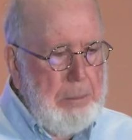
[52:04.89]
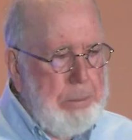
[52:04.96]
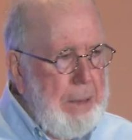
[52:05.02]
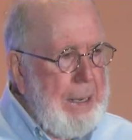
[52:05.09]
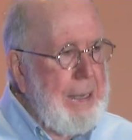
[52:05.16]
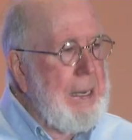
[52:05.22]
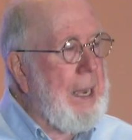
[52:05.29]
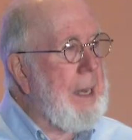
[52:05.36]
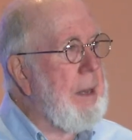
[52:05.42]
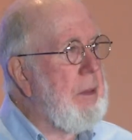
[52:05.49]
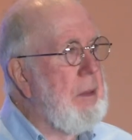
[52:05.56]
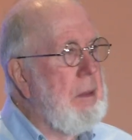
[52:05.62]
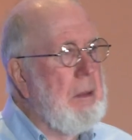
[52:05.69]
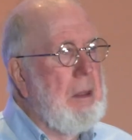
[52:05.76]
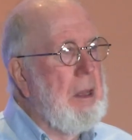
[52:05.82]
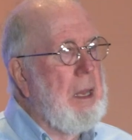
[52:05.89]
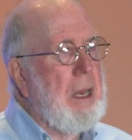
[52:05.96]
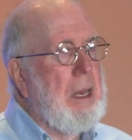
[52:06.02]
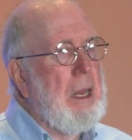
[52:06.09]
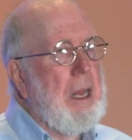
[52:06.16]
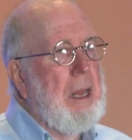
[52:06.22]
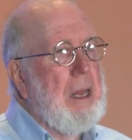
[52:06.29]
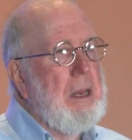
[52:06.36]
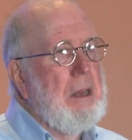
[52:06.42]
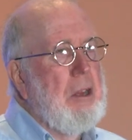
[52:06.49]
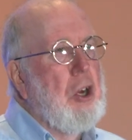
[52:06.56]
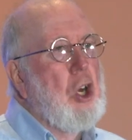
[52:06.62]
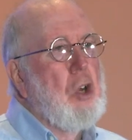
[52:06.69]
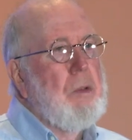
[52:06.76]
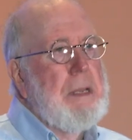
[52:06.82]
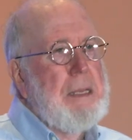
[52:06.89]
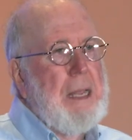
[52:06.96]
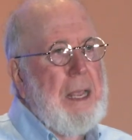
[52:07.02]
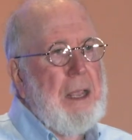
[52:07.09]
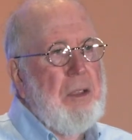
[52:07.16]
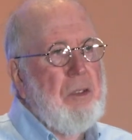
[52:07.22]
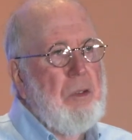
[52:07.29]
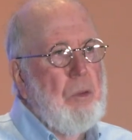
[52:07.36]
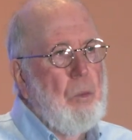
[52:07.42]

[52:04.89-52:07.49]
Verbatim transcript: but not in, in the early days.